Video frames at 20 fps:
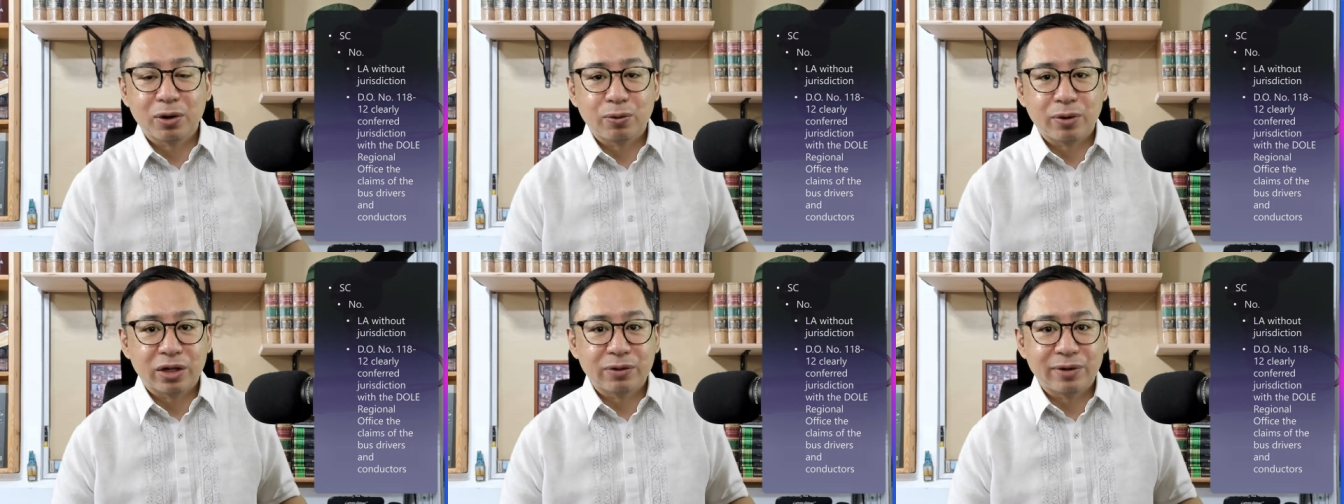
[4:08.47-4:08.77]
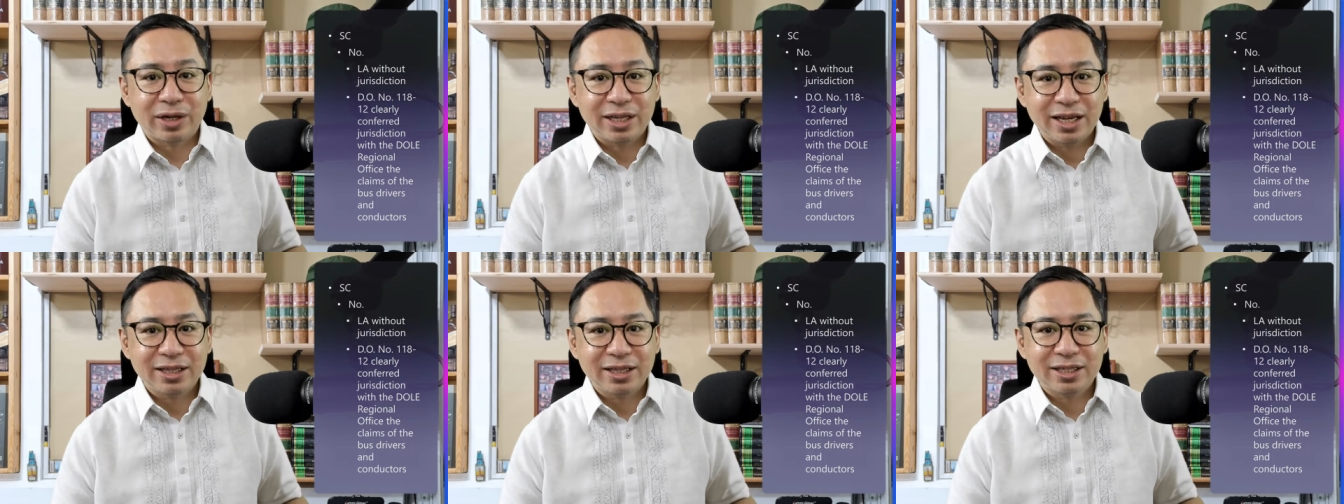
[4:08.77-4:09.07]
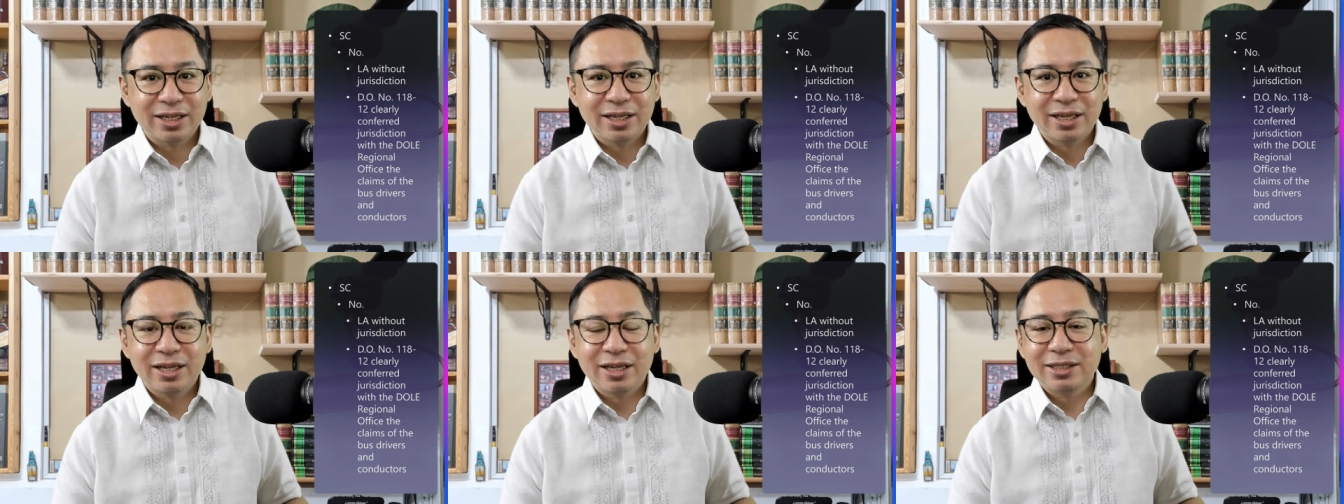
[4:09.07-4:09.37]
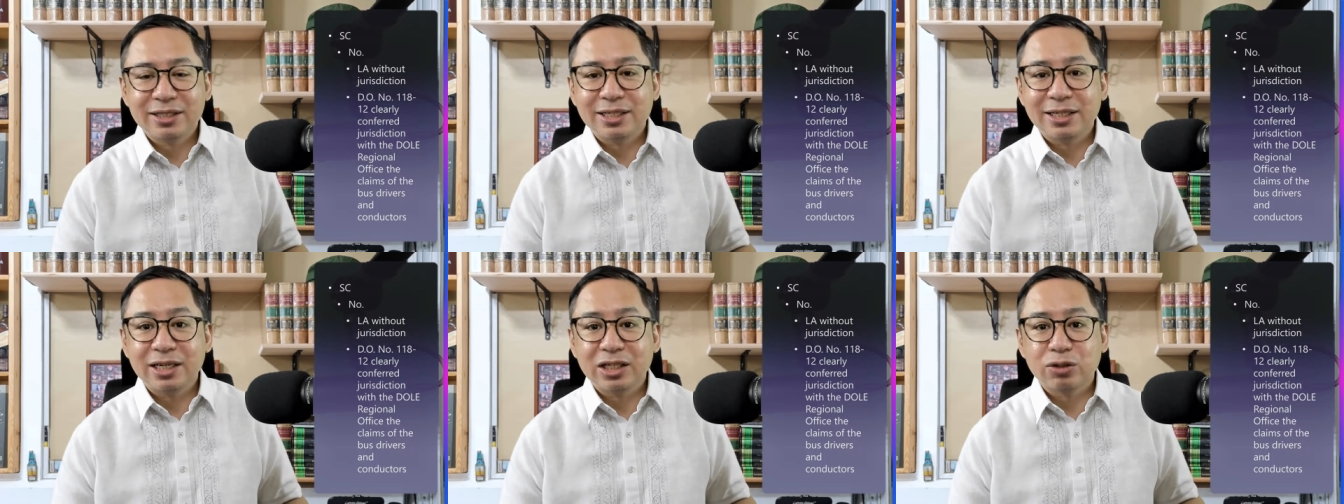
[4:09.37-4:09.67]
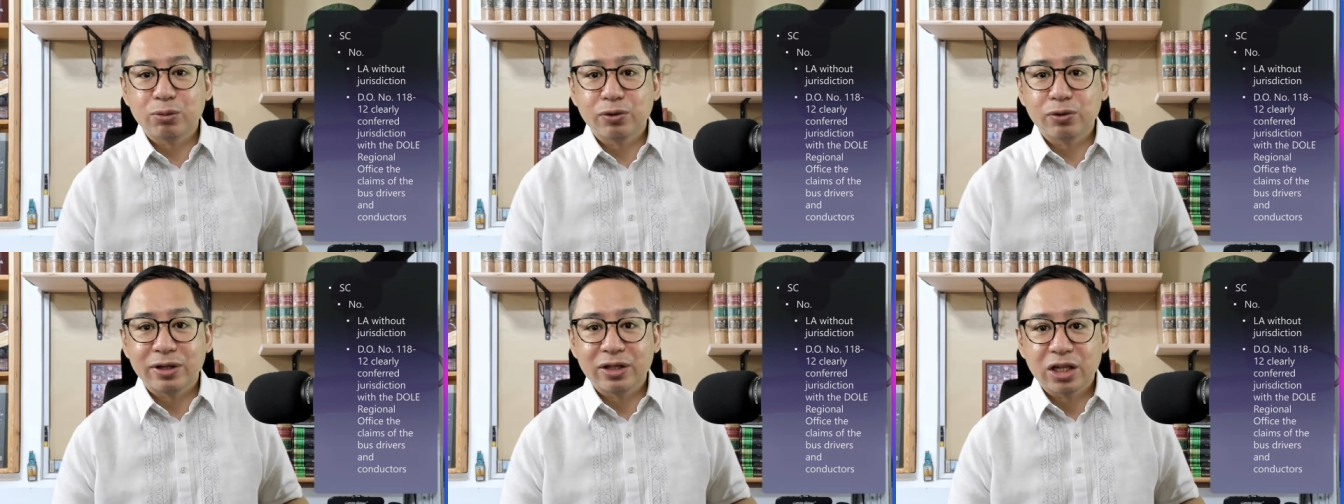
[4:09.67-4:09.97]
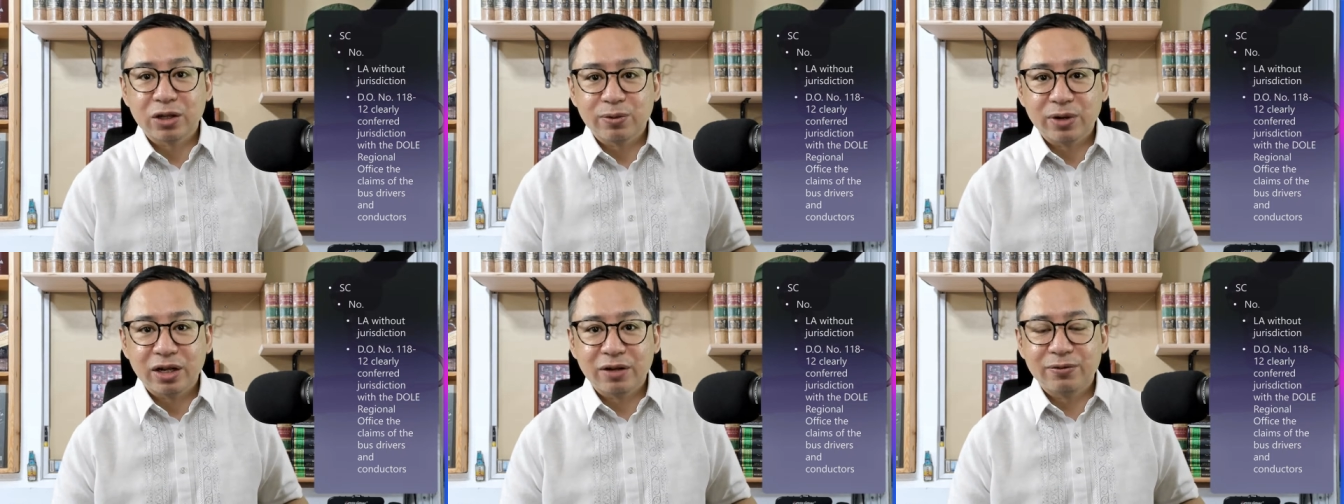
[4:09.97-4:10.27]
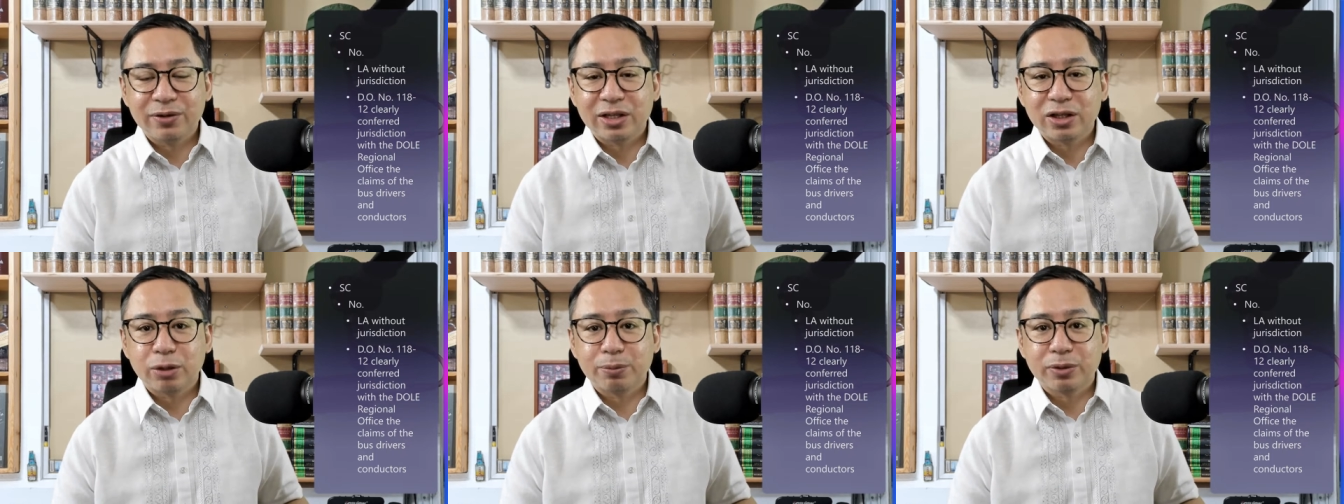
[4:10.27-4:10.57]
118, Series of
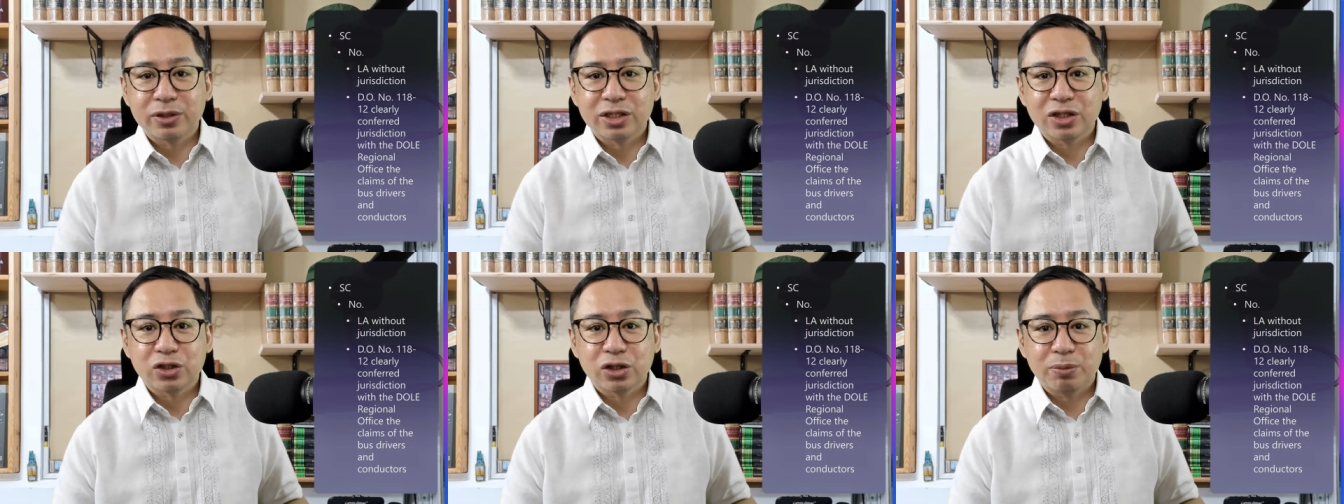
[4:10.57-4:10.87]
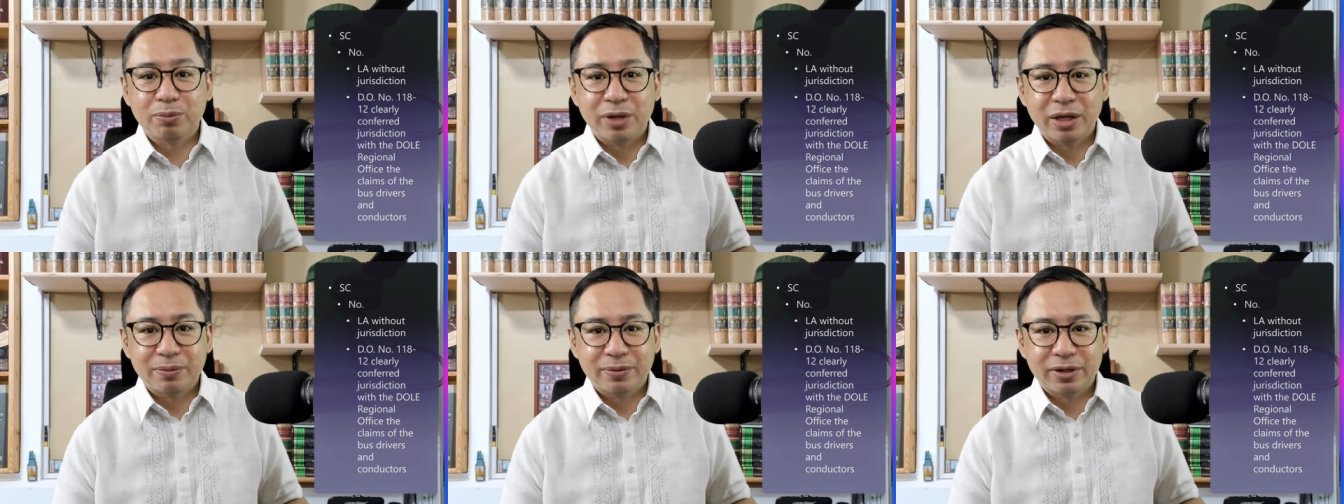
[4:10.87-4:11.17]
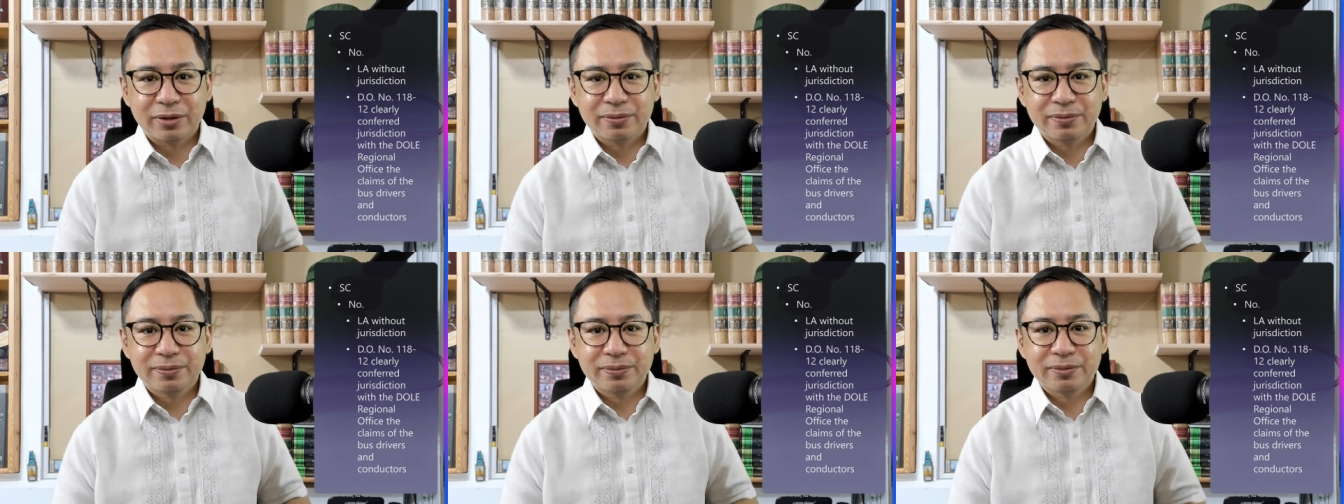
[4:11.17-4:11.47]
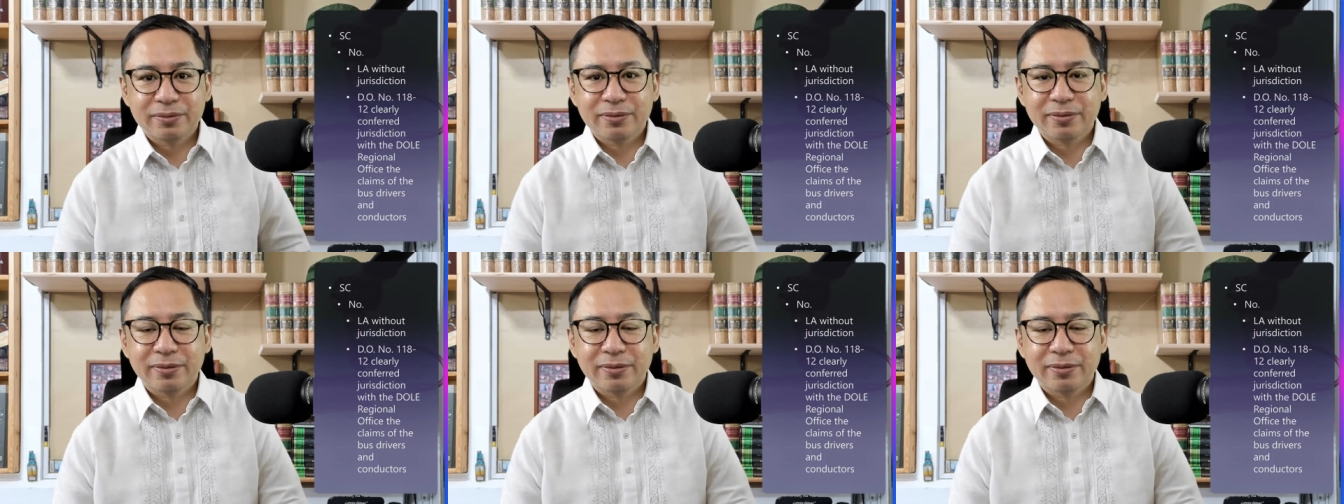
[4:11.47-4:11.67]
2012 in their position paper.